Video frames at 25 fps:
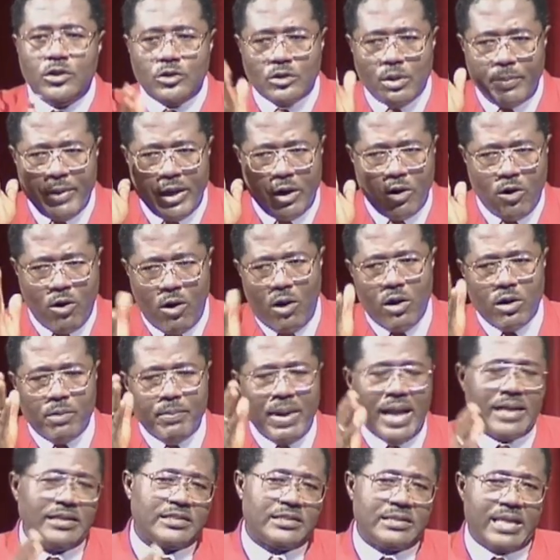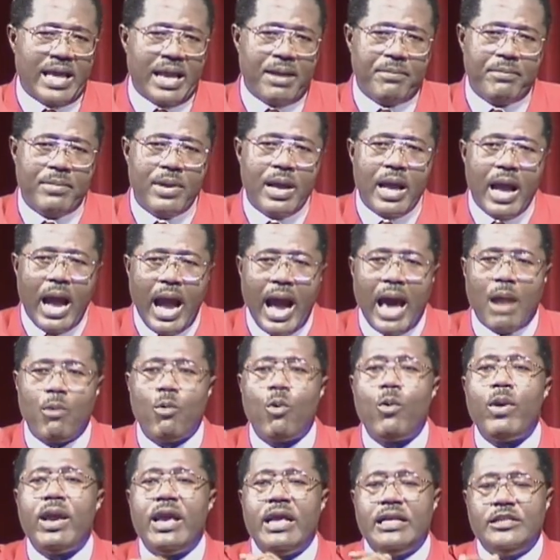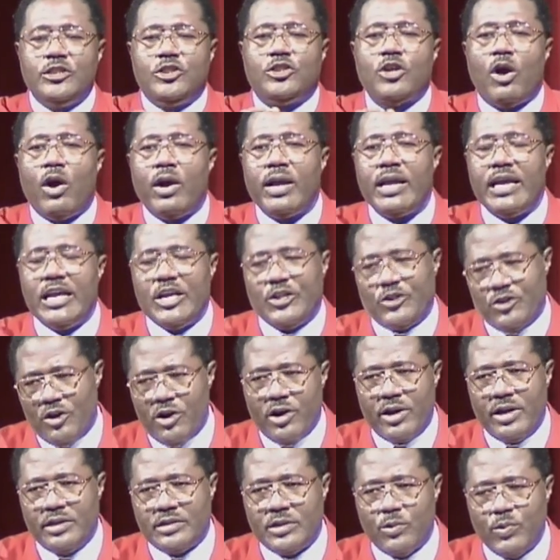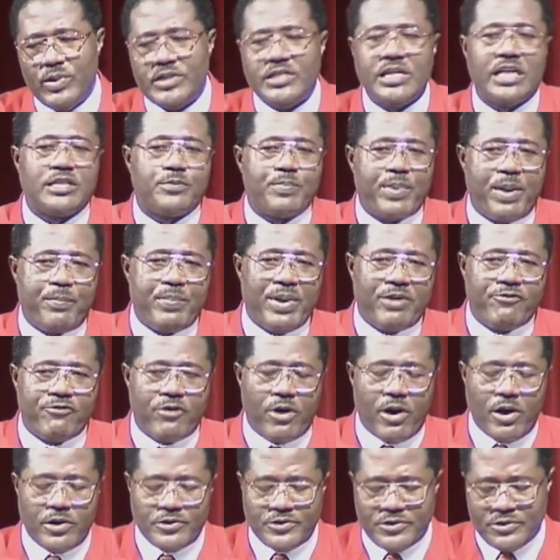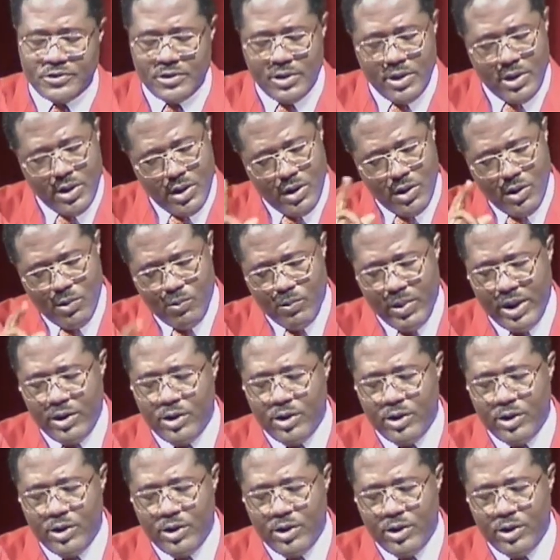to be called by His name and we enjoy eternity which He has prepared for us.